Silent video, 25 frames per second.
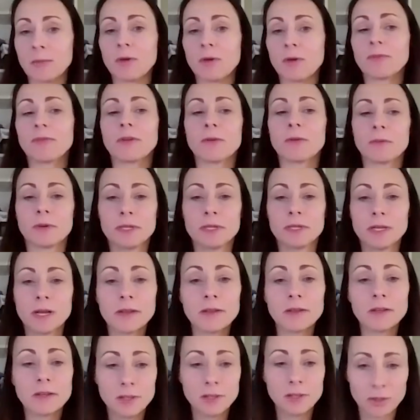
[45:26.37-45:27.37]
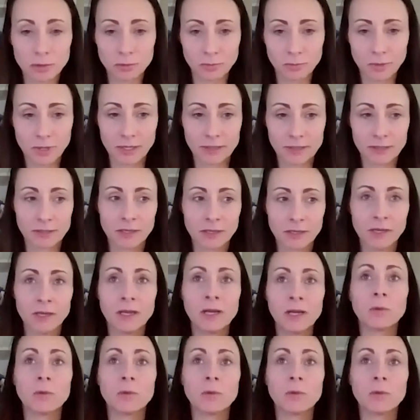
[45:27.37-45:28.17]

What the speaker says: but from another human,